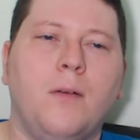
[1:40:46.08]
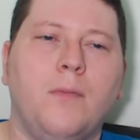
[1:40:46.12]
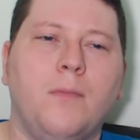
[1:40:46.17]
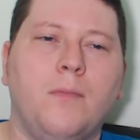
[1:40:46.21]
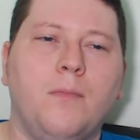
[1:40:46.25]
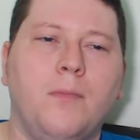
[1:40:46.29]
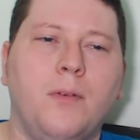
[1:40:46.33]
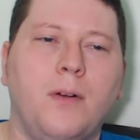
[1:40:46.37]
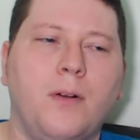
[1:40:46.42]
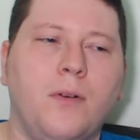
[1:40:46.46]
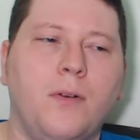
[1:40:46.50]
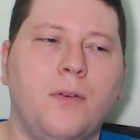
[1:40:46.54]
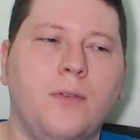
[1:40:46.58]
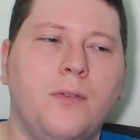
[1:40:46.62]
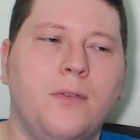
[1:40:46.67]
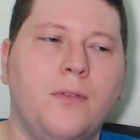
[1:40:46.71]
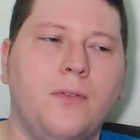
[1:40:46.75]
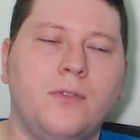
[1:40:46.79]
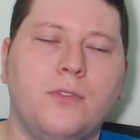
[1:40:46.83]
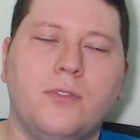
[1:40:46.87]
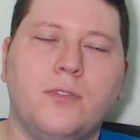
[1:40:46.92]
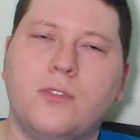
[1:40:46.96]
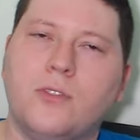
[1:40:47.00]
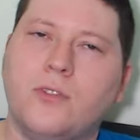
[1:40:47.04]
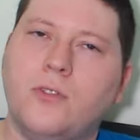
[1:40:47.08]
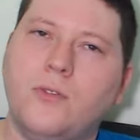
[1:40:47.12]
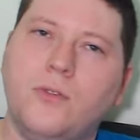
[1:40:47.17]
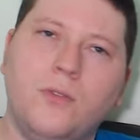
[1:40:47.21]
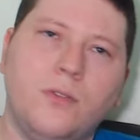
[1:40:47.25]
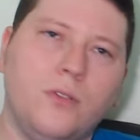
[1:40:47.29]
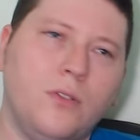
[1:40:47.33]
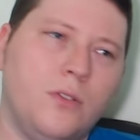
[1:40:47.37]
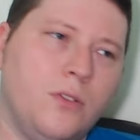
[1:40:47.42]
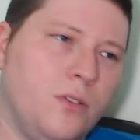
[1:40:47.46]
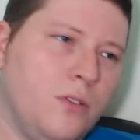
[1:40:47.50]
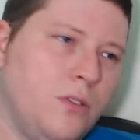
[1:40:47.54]
both
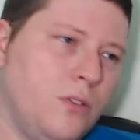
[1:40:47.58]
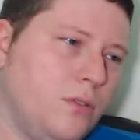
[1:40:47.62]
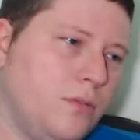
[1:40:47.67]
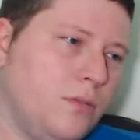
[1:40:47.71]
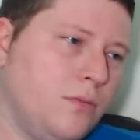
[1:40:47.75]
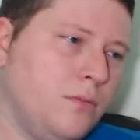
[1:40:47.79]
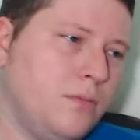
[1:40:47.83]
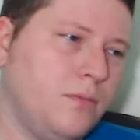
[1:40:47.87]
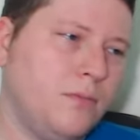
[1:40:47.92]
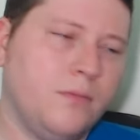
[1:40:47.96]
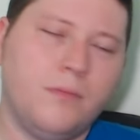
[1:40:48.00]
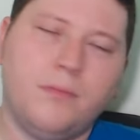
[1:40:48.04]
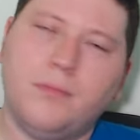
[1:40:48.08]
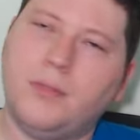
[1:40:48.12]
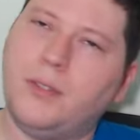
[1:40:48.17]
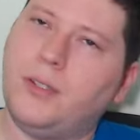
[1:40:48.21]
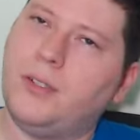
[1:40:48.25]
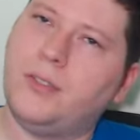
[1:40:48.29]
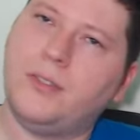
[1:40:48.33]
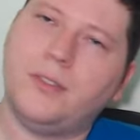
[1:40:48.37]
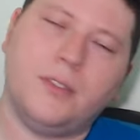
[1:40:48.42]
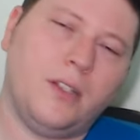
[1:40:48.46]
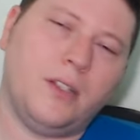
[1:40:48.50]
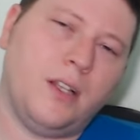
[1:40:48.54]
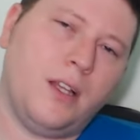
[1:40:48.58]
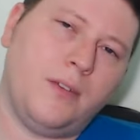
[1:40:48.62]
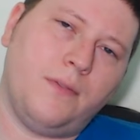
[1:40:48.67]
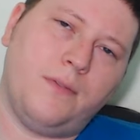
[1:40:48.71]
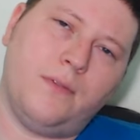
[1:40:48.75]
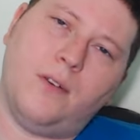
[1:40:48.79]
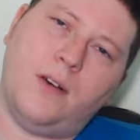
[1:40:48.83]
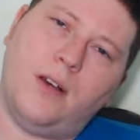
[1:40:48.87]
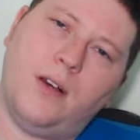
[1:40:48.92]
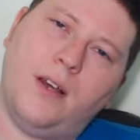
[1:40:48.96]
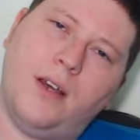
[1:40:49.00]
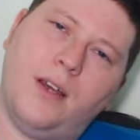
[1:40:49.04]
school, personal
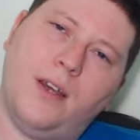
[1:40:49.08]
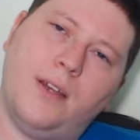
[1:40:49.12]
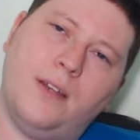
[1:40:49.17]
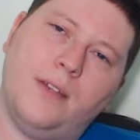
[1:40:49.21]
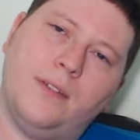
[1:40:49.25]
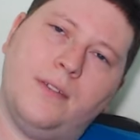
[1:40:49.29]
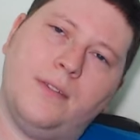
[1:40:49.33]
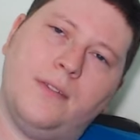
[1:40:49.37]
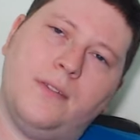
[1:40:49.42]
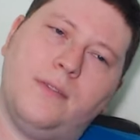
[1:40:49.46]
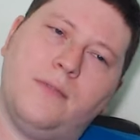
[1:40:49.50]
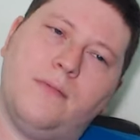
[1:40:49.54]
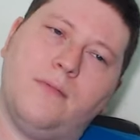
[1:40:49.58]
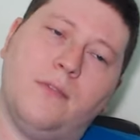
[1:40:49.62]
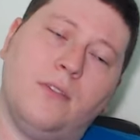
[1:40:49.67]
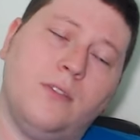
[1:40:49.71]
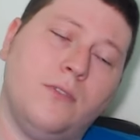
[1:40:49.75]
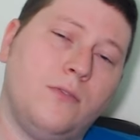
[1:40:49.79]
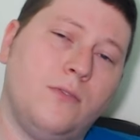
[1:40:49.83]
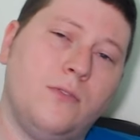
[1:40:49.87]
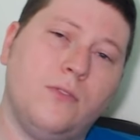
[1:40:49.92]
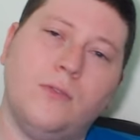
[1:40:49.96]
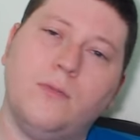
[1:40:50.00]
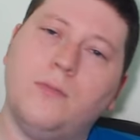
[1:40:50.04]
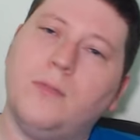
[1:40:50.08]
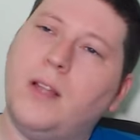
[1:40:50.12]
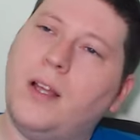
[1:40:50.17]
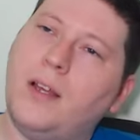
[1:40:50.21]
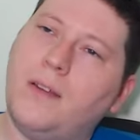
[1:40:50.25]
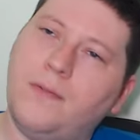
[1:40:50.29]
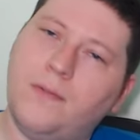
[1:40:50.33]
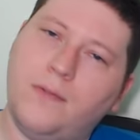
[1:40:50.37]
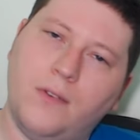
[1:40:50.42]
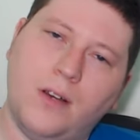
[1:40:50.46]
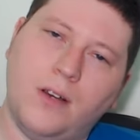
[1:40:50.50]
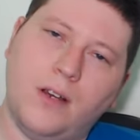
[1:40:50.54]
life-wise, YouTube
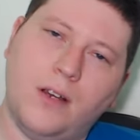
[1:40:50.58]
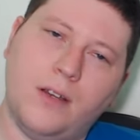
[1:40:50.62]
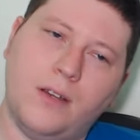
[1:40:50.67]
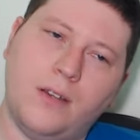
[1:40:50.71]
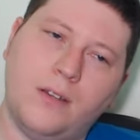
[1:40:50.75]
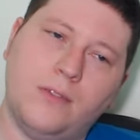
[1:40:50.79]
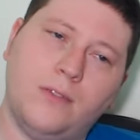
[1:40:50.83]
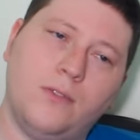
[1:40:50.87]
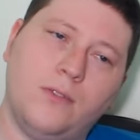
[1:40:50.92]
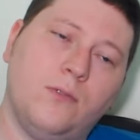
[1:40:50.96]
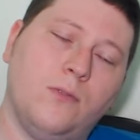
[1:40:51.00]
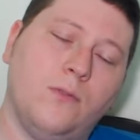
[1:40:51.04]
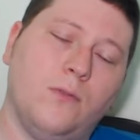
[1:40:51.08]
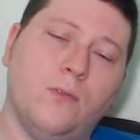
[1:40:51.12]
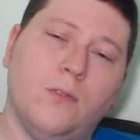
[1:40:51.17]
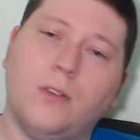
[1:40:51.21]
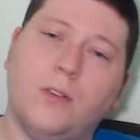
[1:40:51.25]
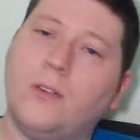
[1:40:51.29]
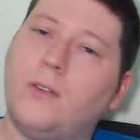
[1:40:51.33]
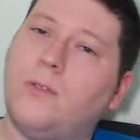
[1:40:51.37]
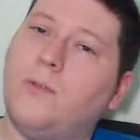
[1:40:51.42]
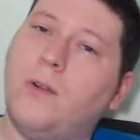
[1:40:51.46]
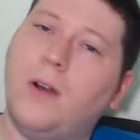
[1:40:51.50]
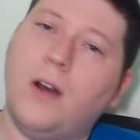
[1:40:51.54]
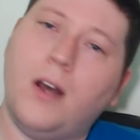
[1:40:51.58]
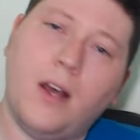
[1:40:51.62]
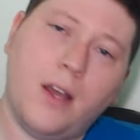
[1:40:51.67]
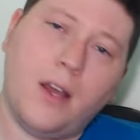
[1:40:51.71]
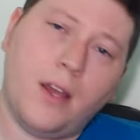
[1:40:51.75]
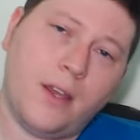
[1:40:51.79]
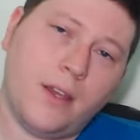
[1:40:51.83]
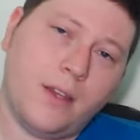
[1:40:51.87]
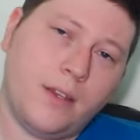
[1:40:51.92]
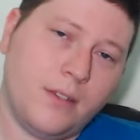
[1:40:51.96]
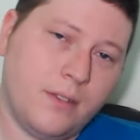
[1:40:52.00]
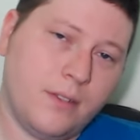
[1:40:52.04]
life-wise,
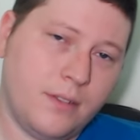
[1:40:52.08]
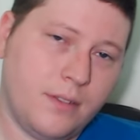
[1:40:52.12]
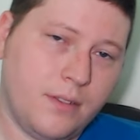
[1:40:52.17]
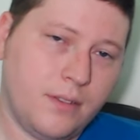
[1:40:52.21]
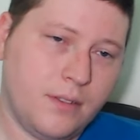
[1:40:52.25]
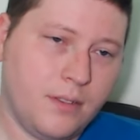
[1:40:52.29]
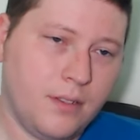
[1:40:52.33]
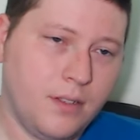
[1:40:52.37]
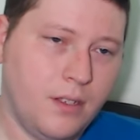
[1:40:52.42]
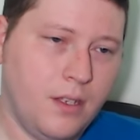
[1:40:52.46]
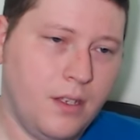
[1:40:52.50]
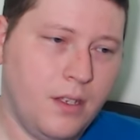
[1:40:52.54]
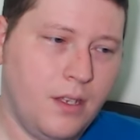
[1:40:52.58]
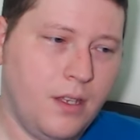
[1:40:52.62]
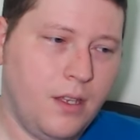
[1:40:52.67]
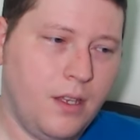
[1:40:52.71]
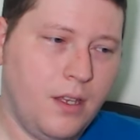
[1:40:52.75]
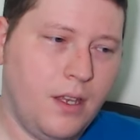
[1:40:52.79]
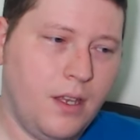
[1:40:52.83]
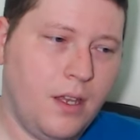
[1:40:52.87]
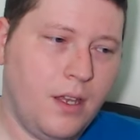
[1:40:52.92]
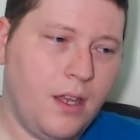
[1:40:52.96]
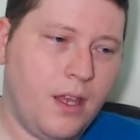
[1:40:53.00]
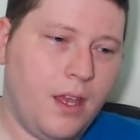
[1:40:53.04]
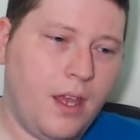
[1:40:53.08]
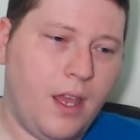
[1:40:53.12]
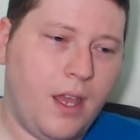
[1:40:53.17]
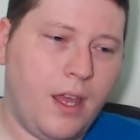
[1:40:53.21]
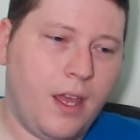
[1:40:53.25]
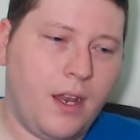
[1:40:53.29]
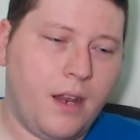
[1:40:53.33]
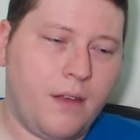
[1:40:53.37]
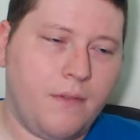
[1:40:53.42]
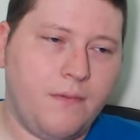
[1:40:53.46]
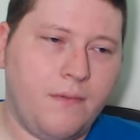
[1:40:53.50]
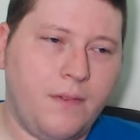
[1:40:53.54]
work-wise,
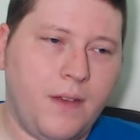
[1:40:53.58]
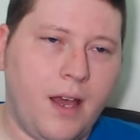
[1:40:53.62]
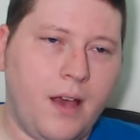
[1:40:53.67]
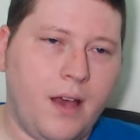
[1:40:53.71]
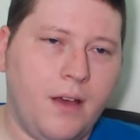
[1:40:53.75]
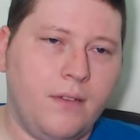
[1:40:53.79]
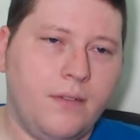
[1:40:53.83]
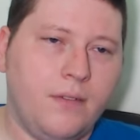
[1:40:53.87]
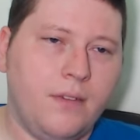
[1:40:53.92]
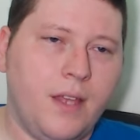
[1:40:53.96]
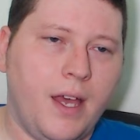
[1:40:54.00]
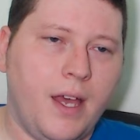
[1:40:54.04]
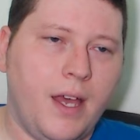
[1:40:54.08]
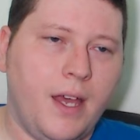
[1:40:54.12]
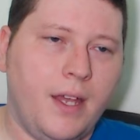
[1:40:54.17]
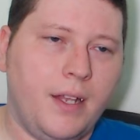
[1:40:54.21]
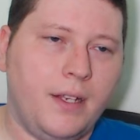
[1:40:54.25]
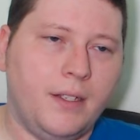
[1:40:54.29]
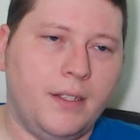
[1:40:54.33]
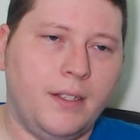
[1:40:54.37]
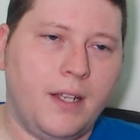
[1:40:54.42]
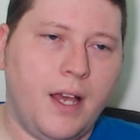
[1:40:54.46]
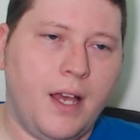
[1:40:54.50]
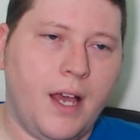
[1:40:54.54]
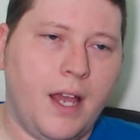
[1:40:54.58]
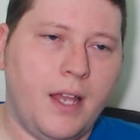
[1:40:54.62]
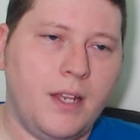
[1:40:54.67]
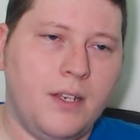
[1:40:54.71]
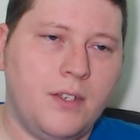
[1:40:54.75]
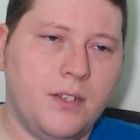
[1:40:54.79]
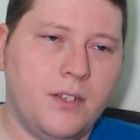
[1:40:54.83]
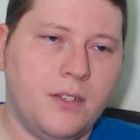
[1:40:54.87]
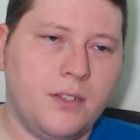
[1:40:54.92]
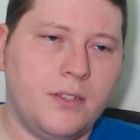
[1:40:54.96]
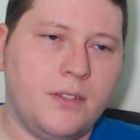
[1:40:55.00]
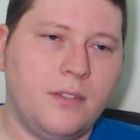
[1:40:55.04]
and I found that I
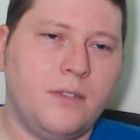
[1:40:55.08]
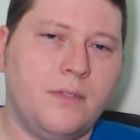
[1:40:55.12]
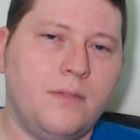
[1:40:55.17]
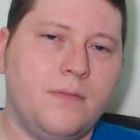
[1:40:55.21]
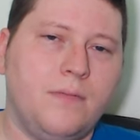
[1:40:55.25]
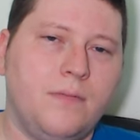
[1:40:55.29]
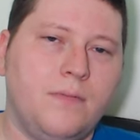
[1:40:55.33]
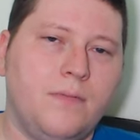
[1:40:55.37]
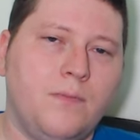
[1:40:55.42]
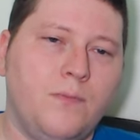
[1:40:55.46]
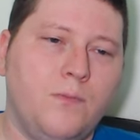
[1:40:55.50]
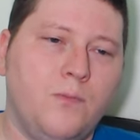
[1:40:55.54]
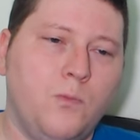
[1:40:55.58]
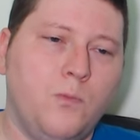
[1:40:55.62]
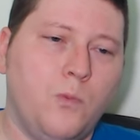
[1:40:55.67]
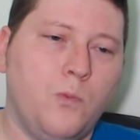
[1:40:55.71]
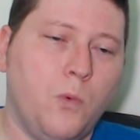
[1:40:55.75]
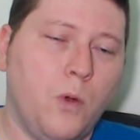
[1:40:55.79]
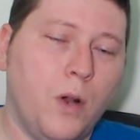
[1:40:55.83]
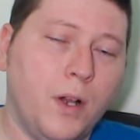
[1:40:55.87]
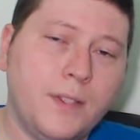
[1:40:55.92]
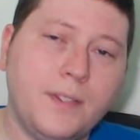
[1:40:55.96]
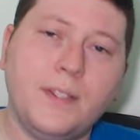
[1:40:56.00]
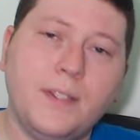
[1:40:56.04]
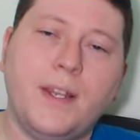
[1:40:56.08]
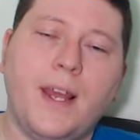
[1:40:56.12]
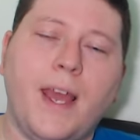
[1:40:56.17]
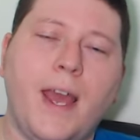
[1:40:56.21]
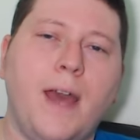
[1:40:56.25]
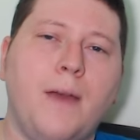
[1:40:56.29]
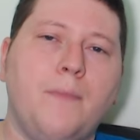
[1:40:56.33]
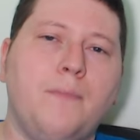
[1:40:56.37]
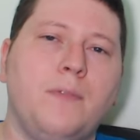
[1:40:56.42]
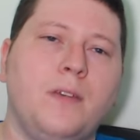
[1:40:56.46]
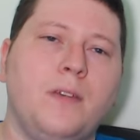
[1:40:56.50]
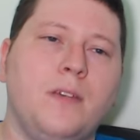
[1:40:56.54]
just wasn't
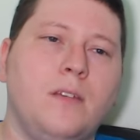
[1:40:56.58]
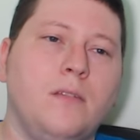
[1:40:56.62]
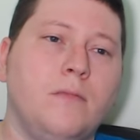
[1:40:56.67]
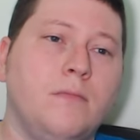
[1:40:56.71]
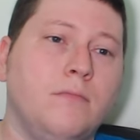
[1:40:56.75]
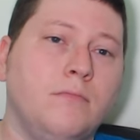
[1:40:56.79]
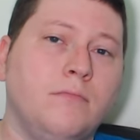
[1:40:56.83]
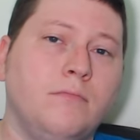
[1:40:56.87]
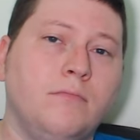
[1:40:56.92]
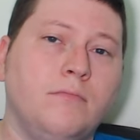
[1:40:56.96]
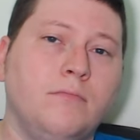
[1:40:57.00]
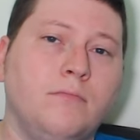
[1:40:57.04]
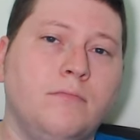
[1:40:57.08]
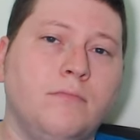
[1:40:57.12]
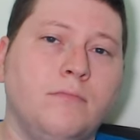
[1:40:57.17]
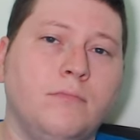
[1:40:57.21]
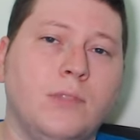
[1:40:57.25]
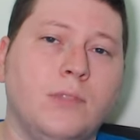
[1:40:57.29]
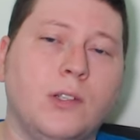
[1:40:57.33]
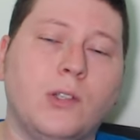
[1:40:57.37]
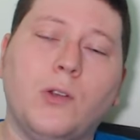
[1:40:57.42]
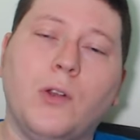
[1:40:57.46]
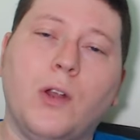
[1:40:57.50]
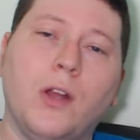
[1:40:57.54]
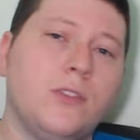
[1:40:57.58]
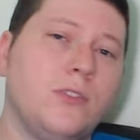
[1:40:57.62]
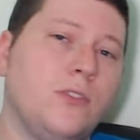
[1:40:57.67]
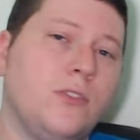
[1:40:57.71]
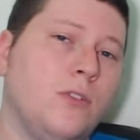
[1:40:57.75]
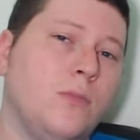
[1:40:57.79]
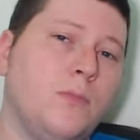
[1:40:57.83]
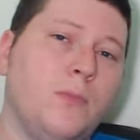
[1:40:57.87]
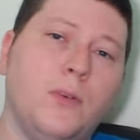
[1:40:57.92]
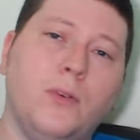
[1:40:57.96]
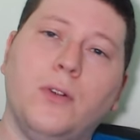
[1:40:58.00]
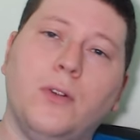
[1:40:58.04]
happy across
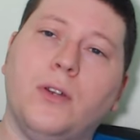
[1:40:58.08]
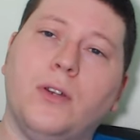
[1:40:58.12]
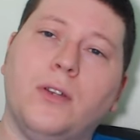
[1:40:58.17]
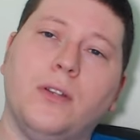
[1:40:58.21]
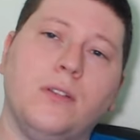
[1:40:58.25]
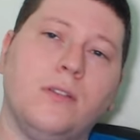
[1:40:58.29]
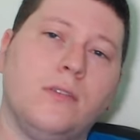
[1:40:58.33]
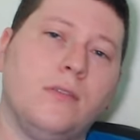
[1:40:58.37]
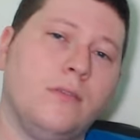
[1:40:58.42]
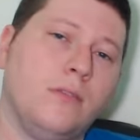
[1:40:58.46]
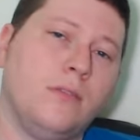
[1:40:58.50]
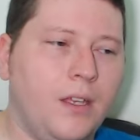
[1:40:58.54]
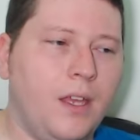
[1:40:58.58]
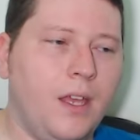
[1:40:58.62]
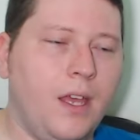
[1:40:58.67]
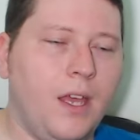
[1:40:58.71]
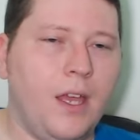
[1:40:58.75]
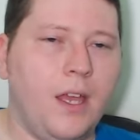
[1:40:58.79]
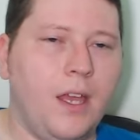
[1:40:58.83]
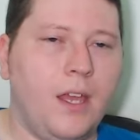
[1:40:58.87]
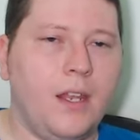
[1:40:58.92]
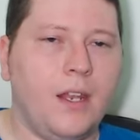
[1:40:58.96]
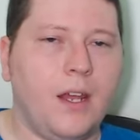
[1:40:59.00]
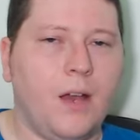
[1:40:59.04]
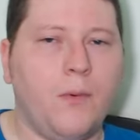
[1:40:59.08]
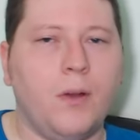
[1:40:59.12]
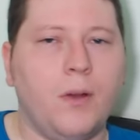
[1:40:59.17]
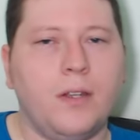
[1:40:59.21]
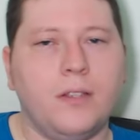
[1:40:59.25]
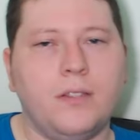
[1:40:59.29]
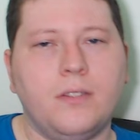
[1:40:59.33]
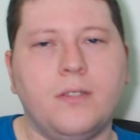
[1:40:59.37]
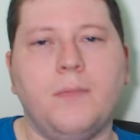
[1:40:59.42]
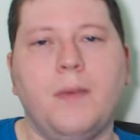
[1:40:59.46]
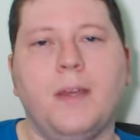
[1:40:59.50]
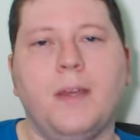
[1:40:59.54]
the board. And I
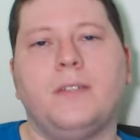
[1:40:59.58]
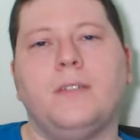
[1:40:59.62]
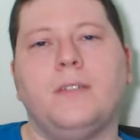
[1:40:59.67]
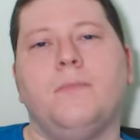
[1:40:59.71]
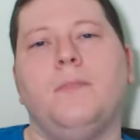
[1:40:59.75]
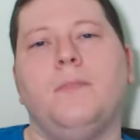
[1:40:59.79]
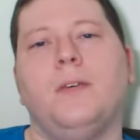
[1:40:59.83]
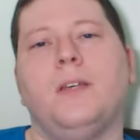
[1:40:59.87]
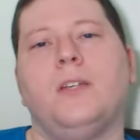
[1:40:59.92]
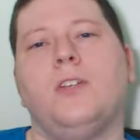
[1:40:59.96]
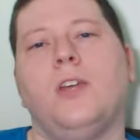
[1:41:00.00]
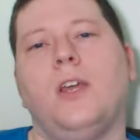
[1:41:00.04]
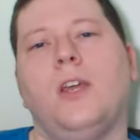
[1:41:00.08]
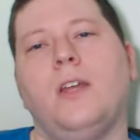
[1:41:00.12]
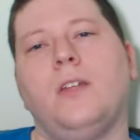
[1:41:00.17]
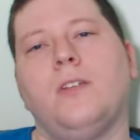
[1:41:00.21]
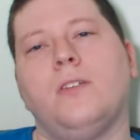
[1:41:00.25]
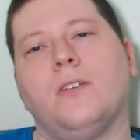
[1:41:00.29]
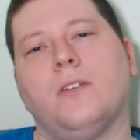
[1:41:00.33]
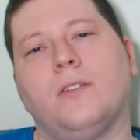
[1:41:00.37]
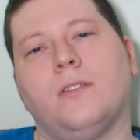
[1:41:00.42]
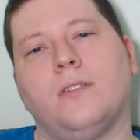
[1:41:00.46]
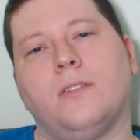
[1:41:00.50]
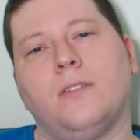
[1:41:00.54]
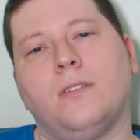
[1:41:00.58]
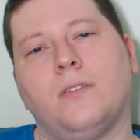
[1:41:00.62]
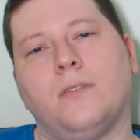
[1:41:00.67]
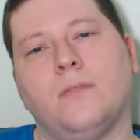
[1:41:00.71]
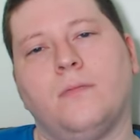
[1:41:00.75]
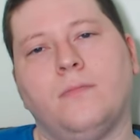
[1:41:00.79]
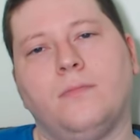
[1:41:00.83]
wanted to make some big changes.